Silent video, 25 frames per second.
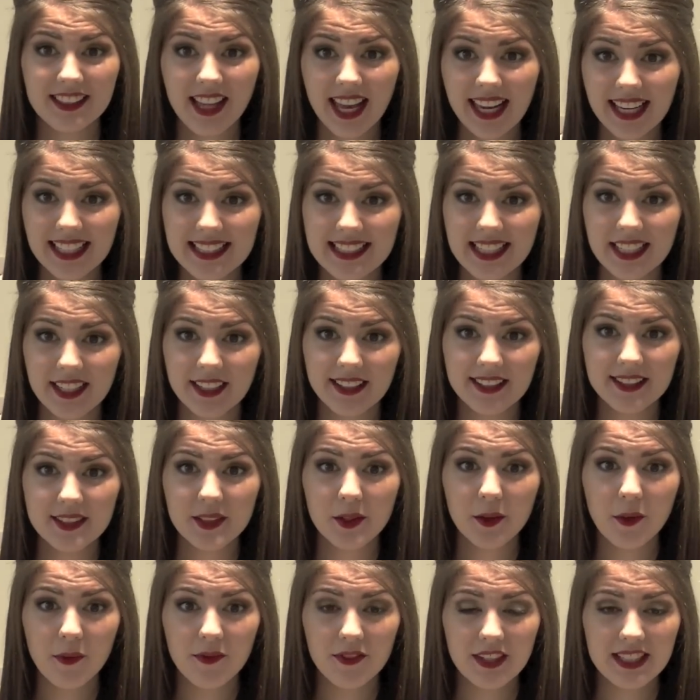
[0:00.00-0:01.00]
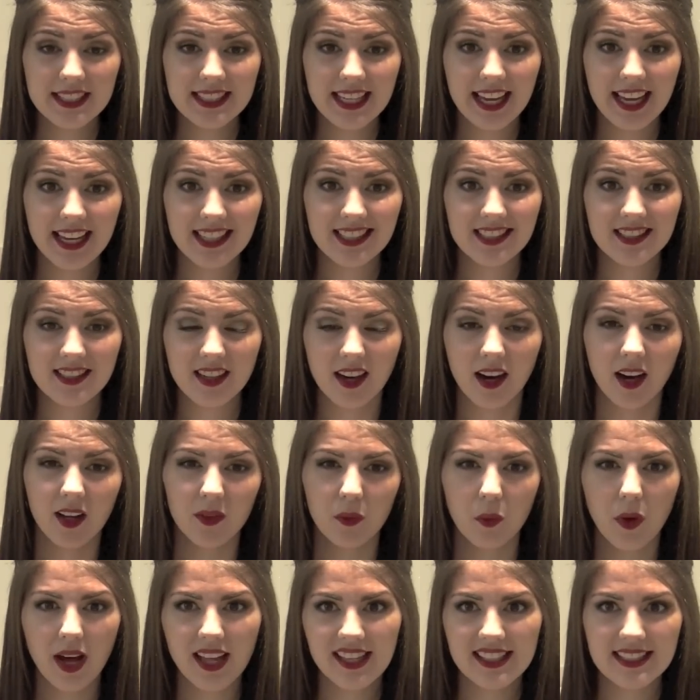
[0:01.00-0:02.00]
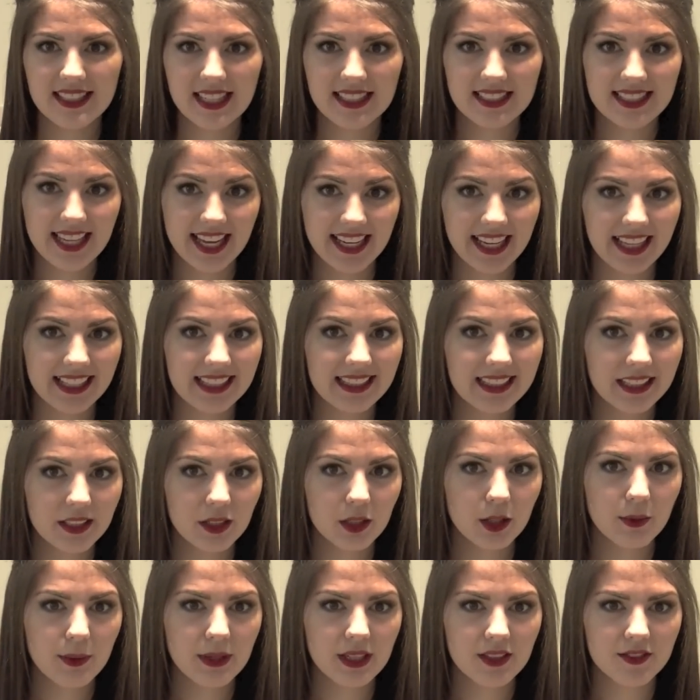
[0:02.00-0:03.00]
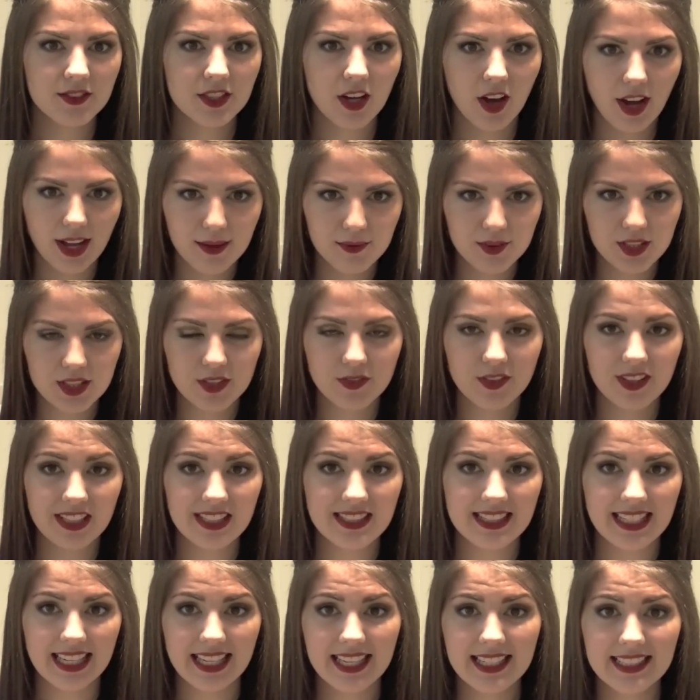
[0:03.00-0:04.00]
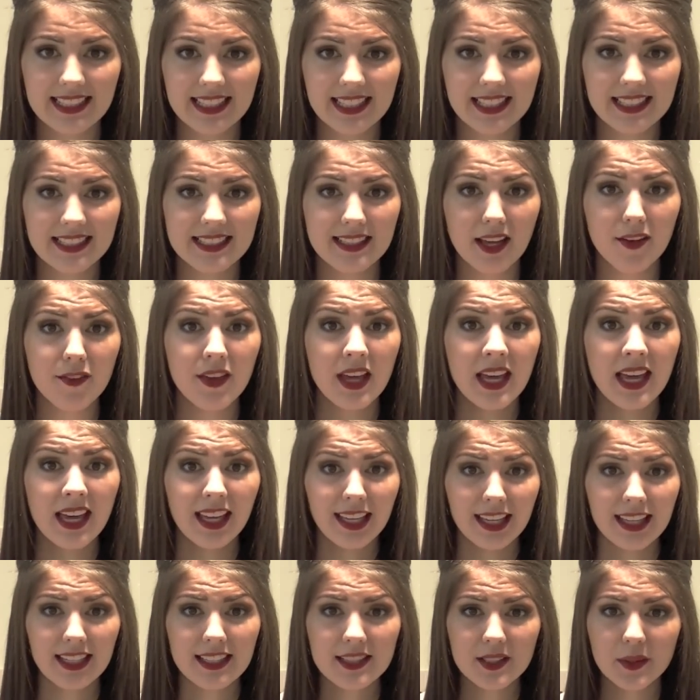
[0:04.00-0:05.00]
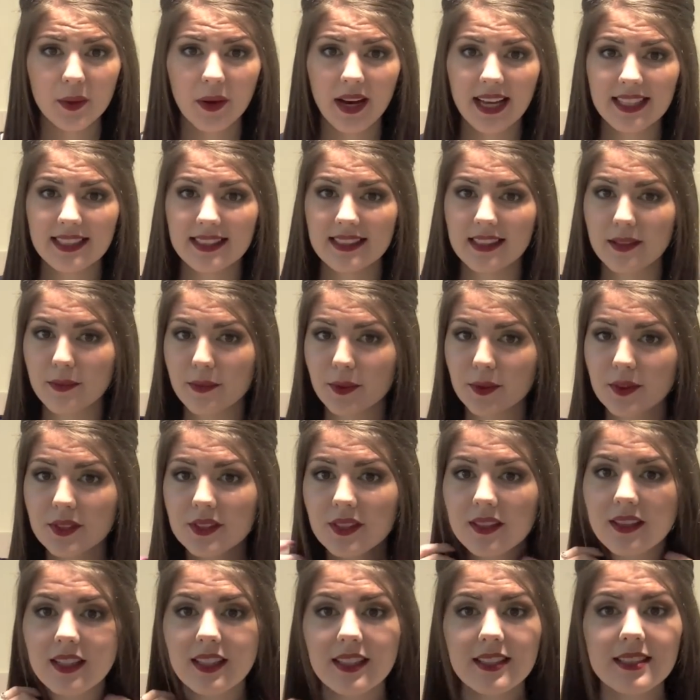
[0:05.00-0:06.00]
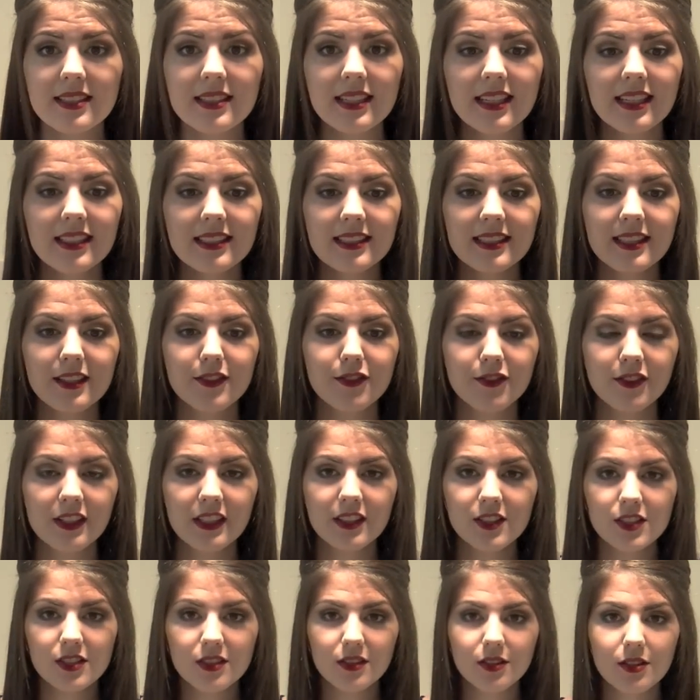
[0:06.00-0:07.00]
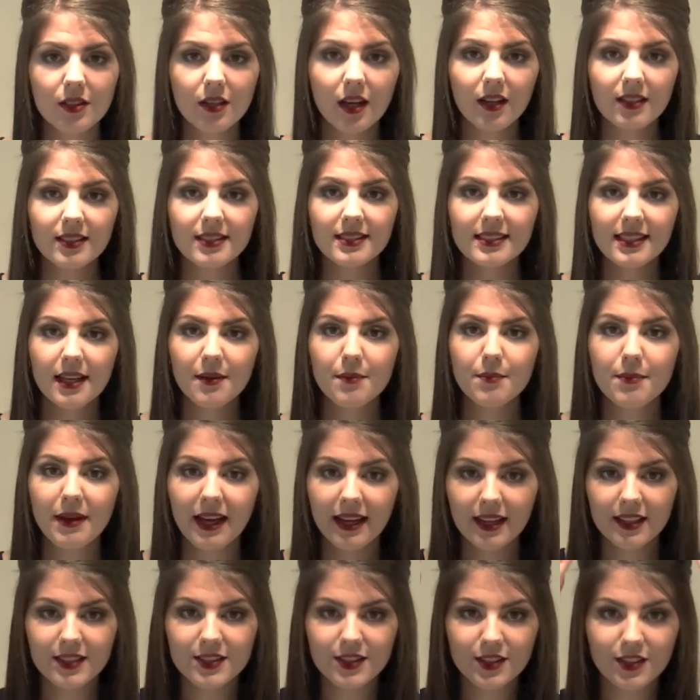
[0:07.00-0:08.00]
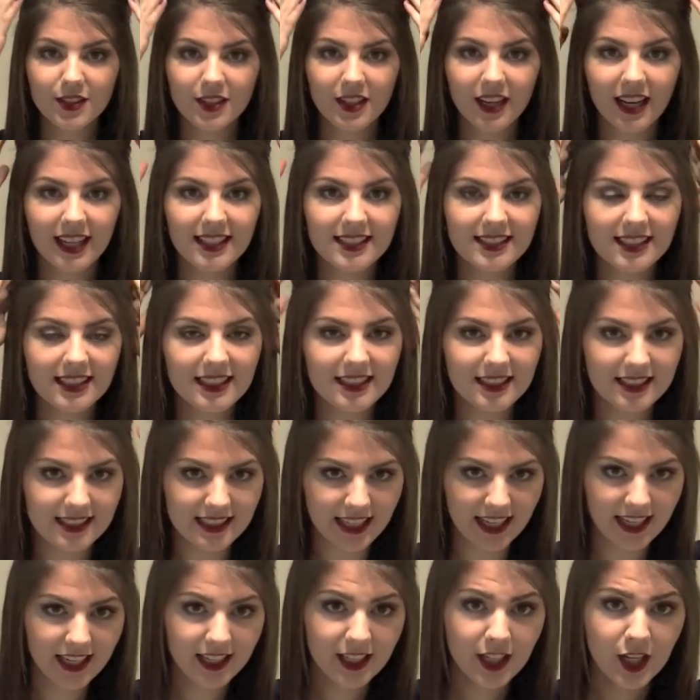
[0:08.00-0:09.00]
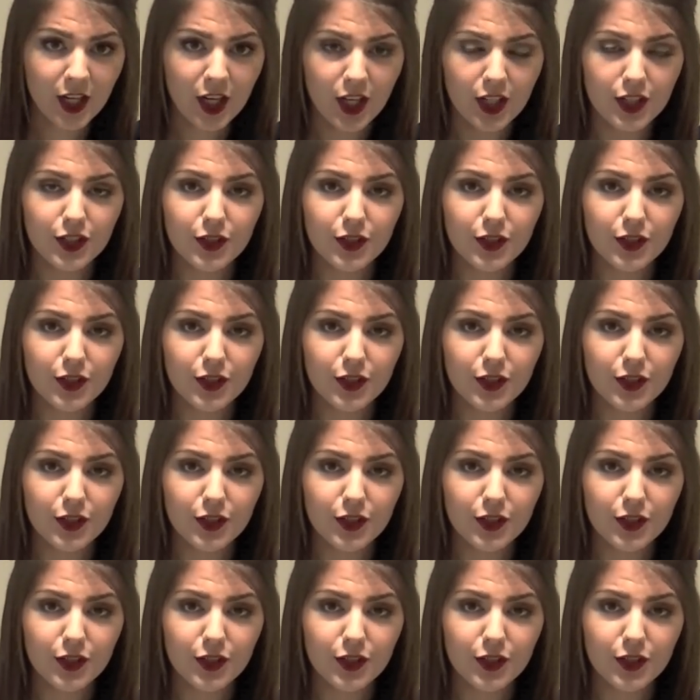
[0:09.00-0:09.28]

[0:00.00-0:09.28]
Like I said, it is this hairstyle, while it does take a little bit of time just for the teasing and stuff, is quite simple. So this is the finished look. I'll step back so you guys can see it.